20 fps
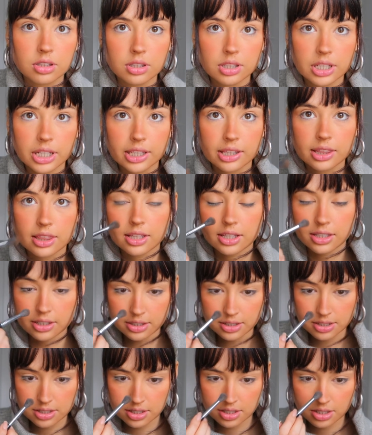like
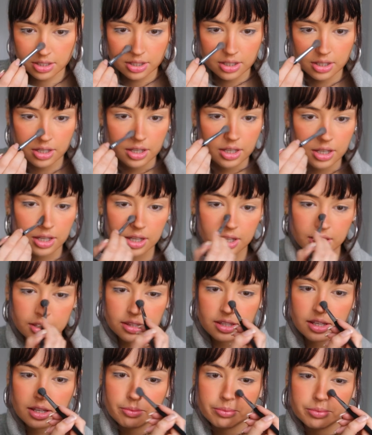this,
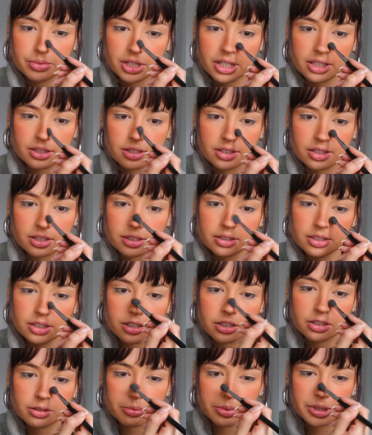and then blend it a
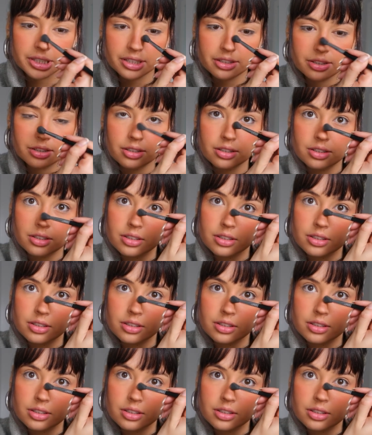little bit,